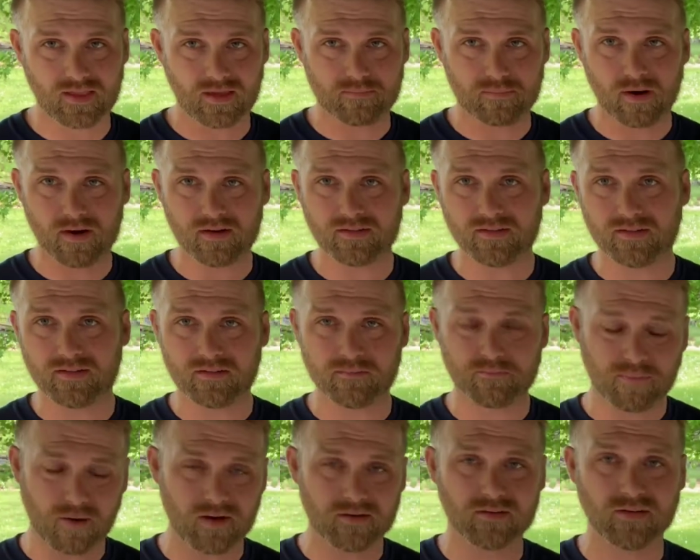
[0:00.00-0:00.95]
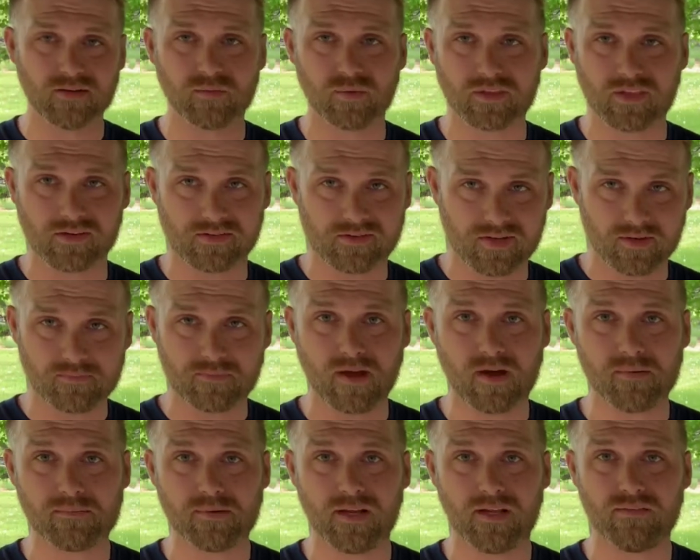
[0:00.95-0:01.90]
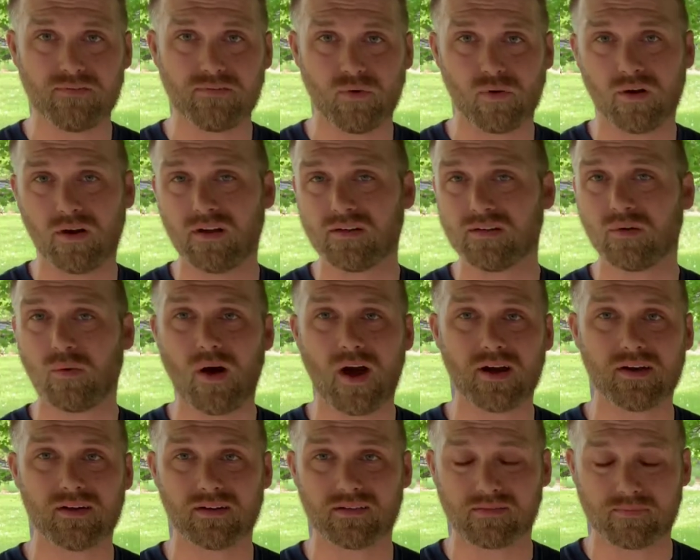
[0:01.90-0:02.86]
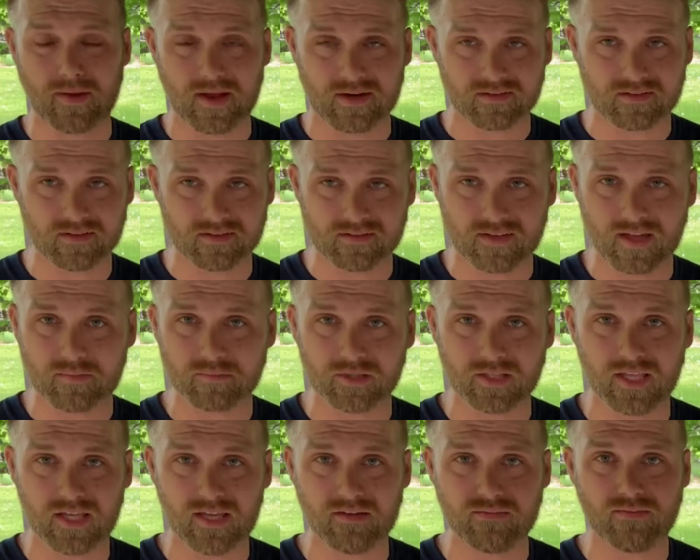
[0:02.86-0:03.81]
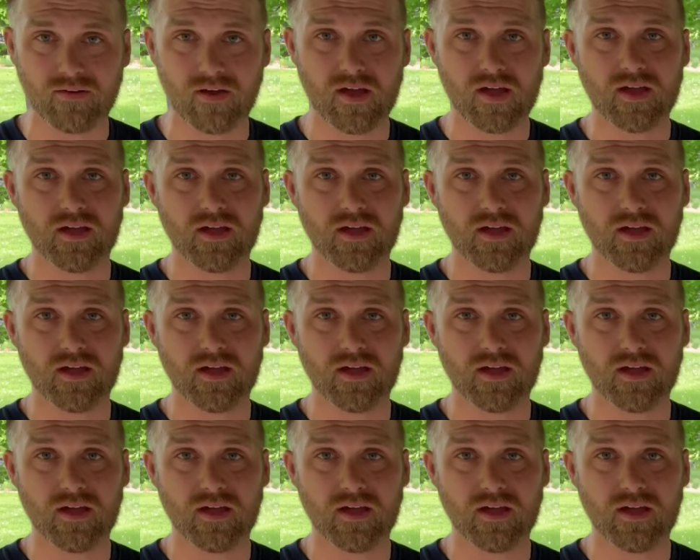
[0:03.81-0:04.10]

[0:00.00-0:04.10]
They partnered with a ship company for underwater inspections, I believe.